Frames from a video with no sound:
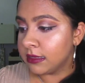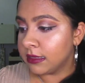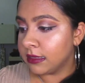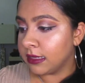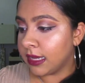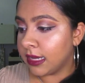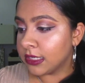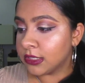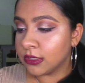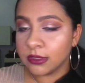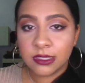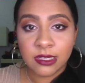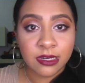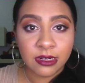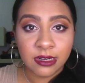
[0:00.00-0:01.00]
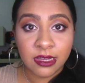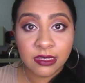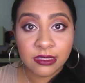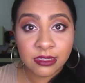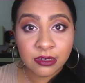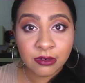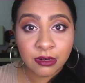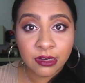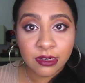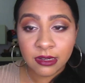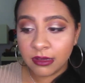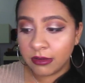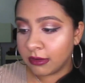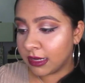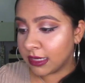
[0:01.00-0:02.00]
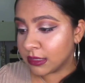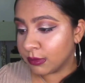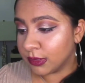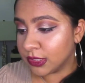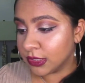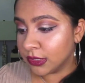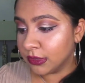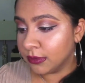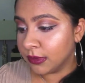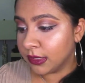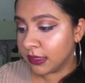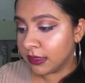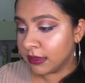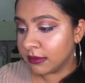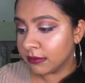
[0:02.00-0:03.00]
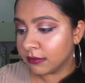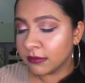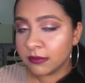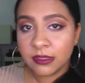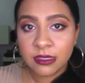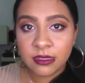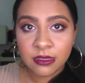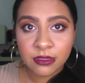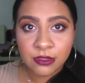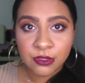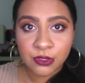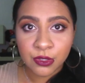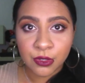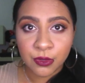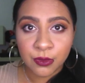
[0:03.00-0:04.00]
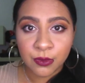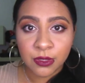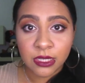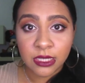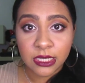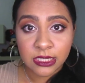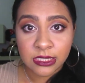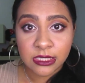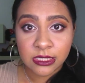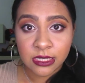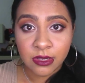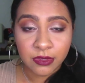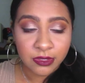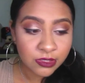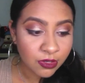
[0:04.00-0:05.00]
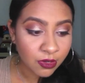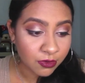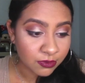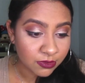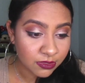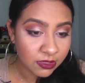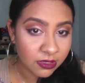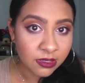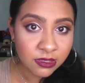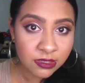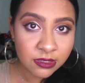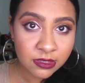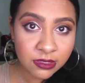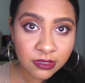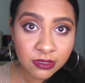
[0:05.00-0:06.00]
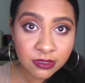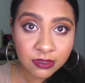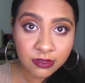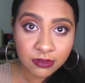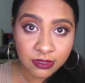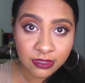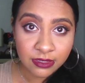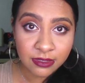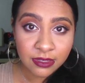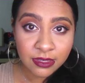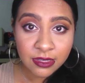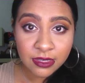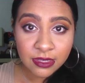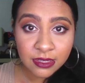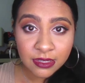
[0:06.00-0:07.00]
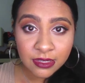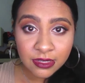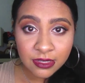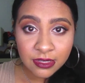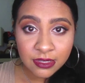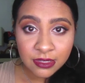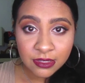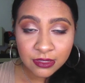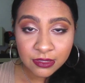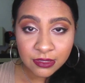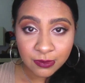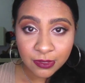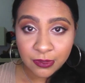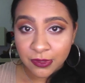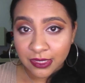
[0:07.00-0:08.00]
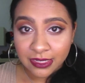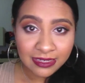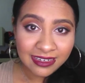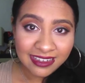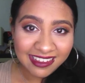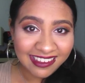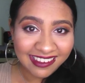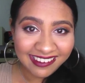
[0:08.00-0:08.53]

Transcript: the lash looks kind of nasty right now. It has a bunch of glue on it. So let's see how this goes. Alright, so we're going in.